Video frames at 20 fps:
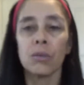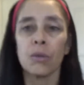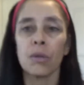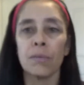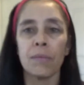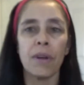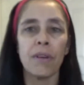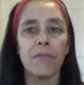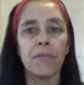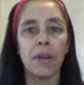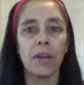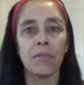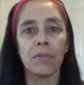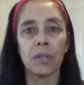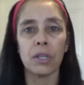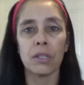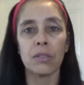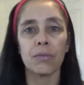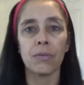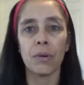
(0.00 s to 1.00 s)
one of my
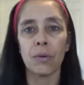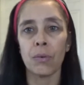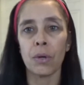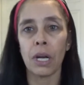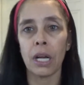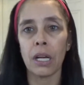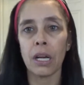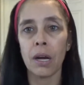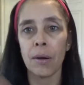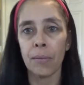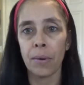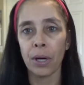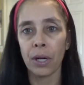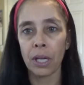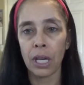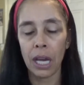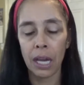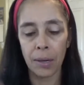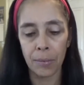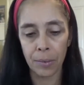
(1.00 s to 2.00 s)
favorites for when I come on
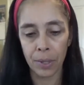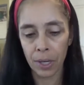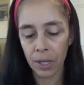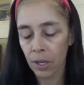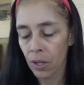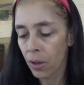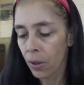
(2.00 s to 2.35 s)
camera.